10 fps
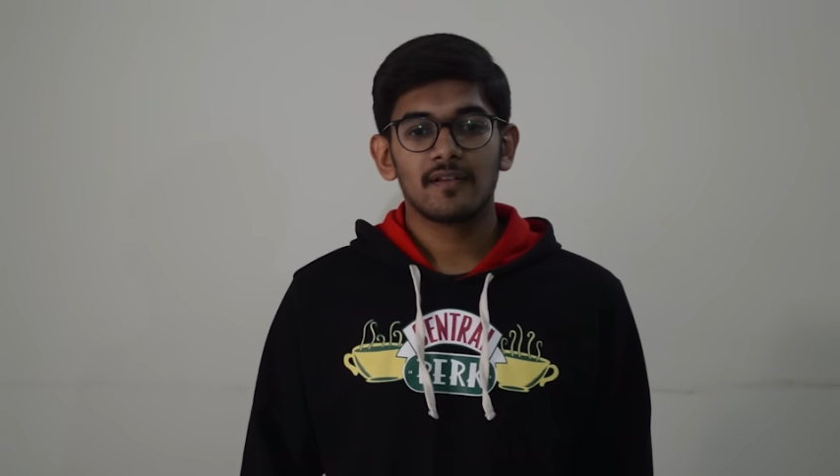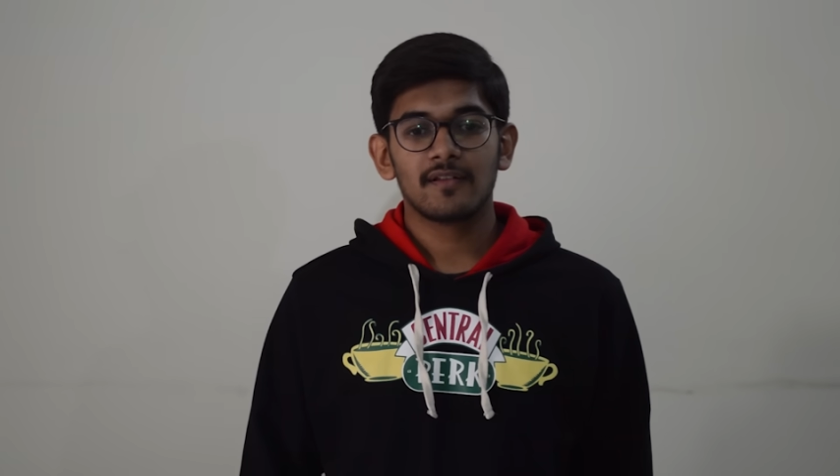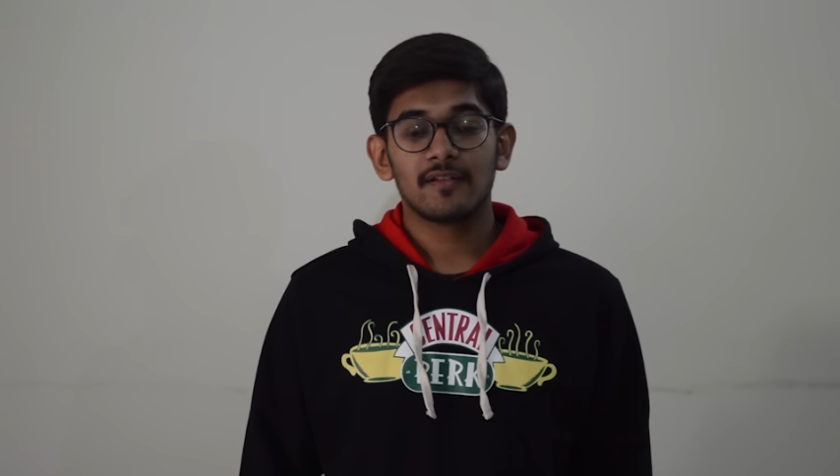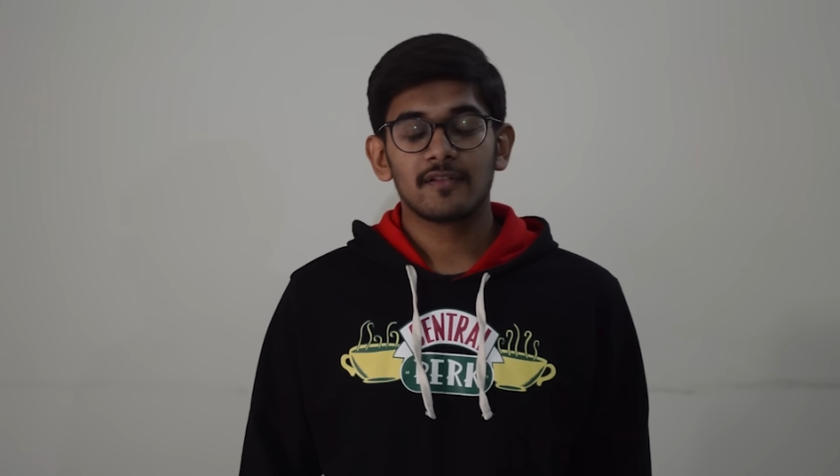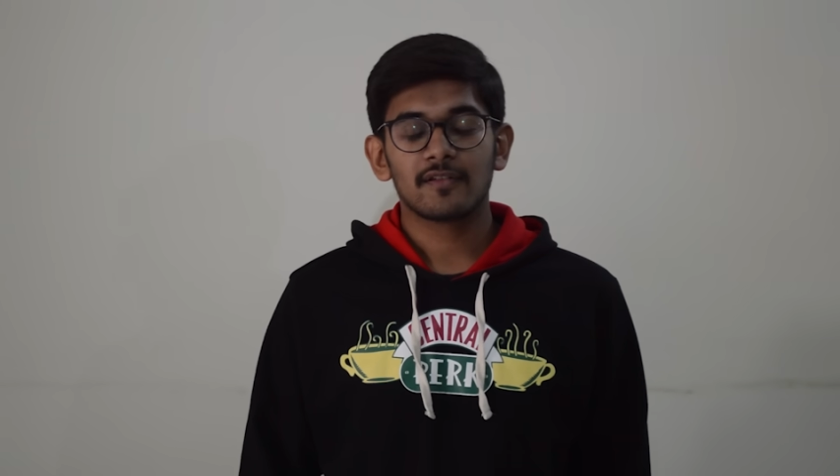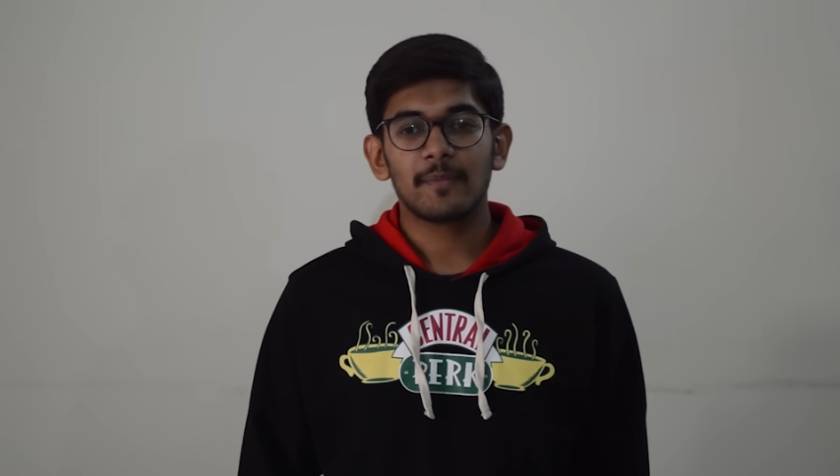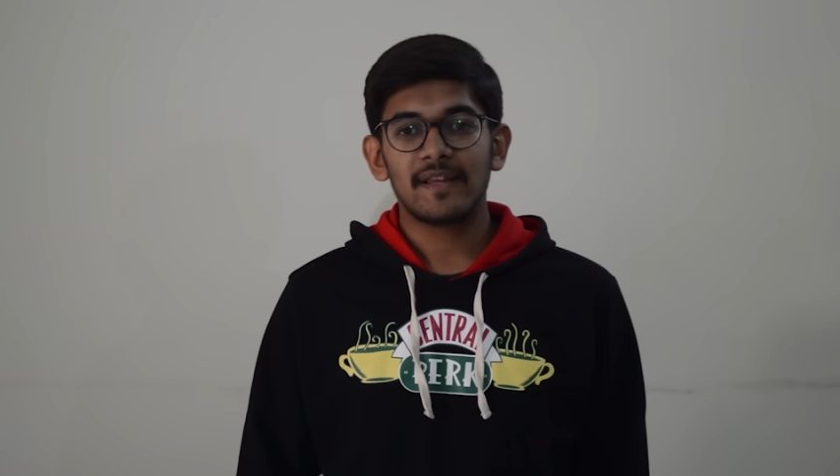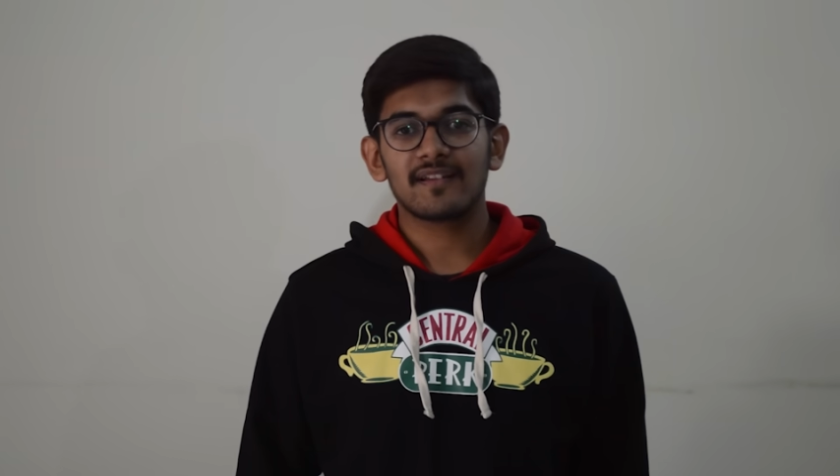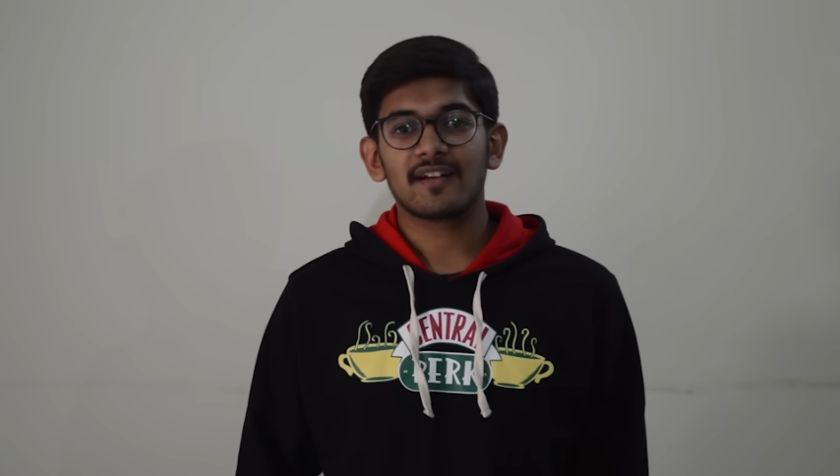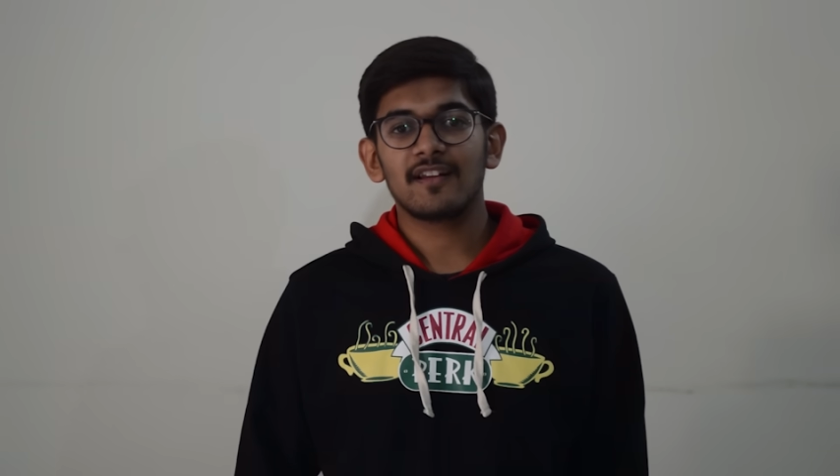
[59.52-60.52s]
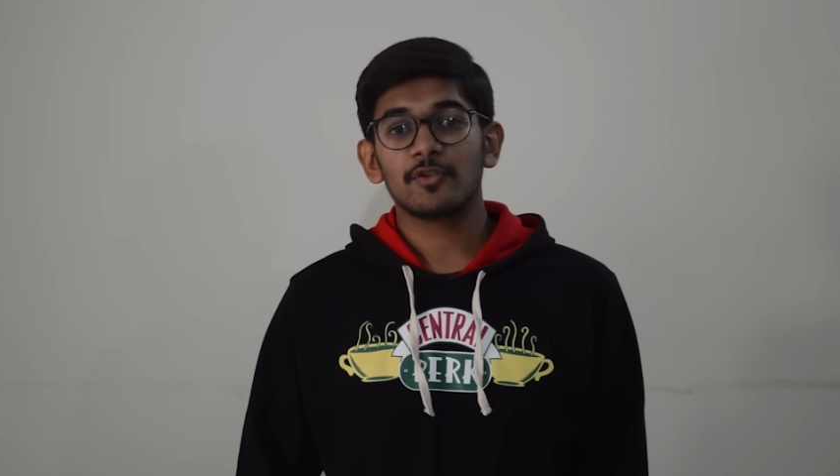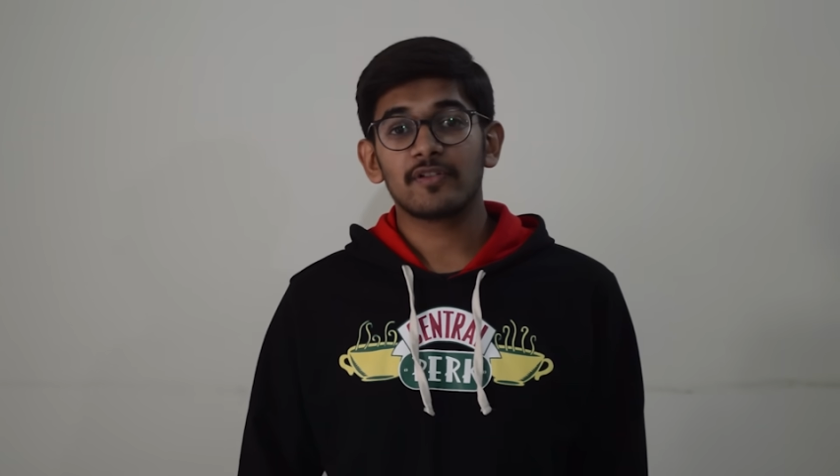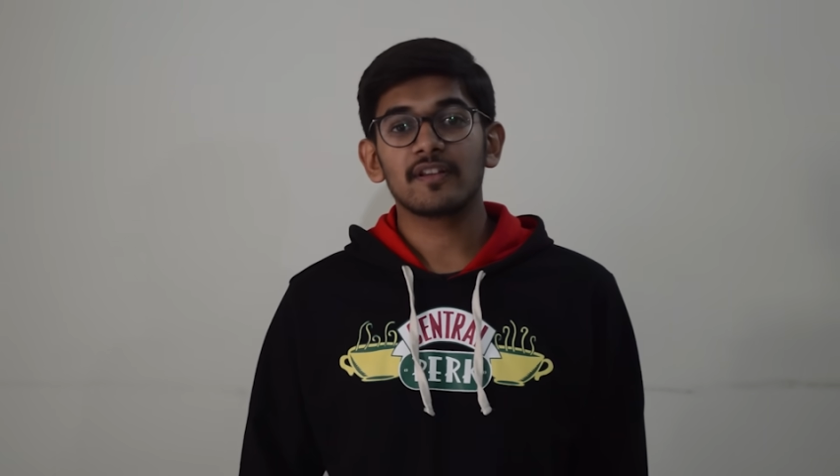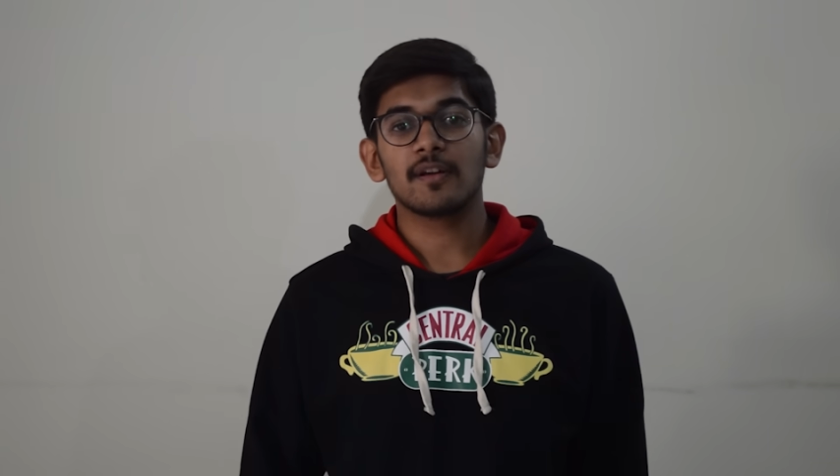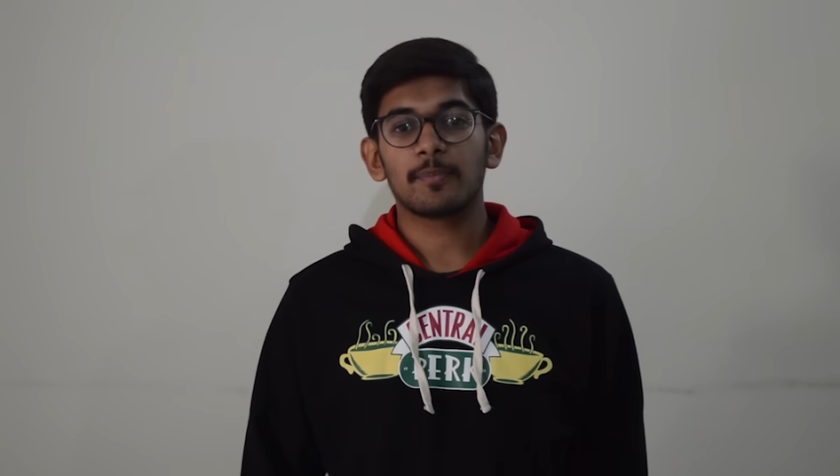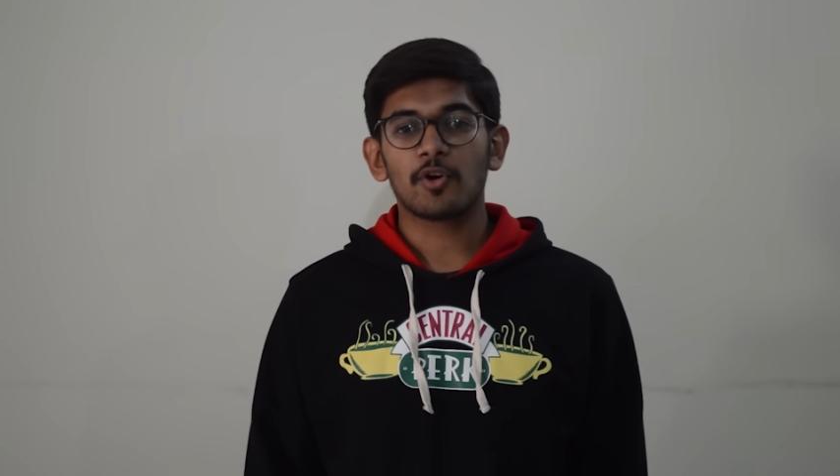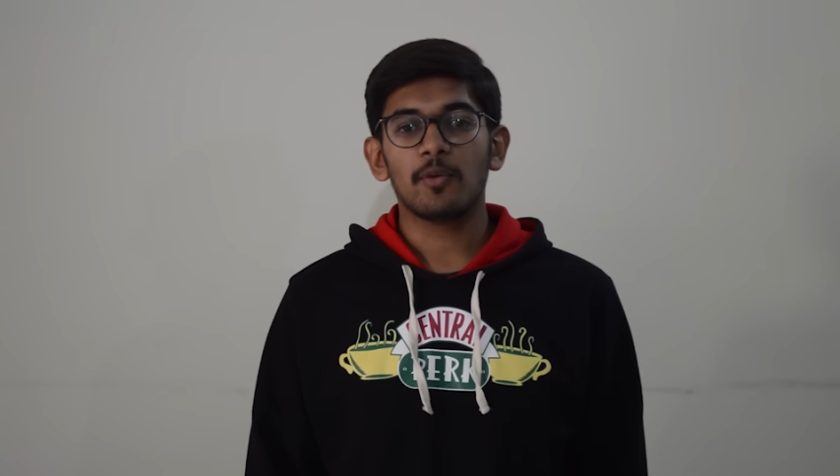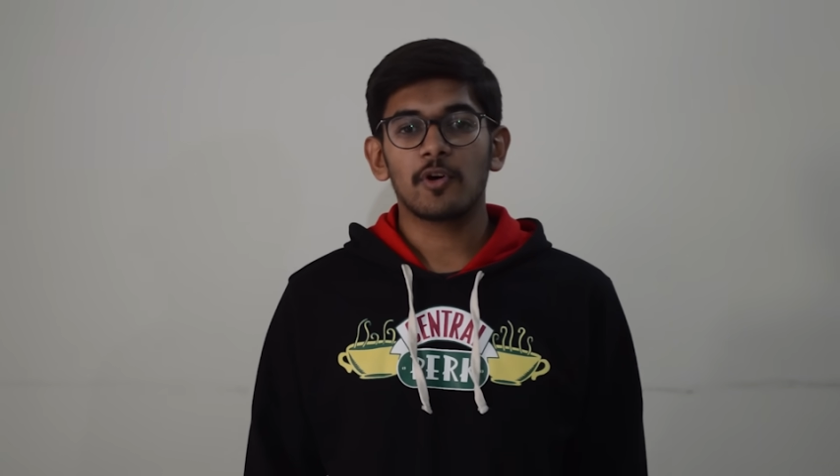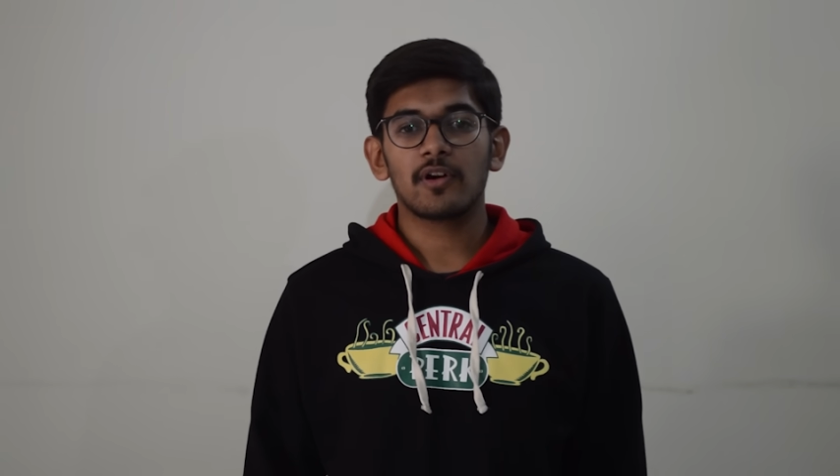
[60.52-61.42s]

So basically, using the pro mode,